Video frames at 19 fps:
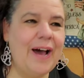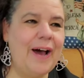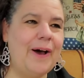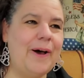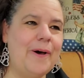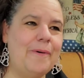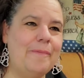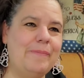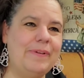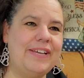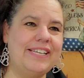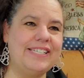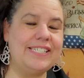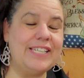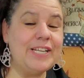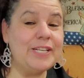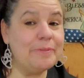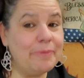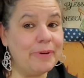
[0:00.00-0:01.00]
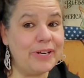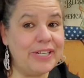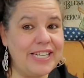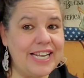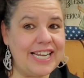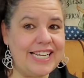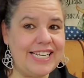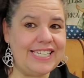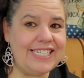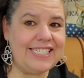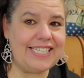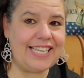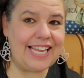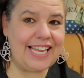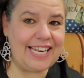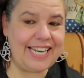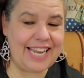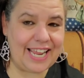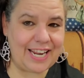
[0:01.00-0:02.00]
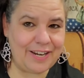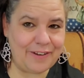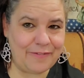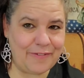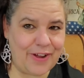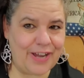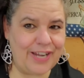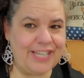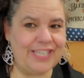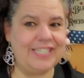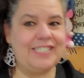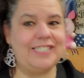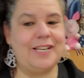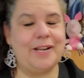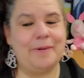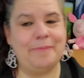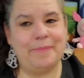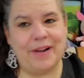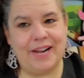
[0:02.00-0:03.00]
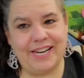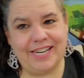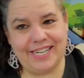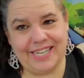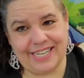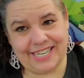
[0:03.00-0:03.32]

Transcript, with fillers: uh, because his birthday's in the end of August and mine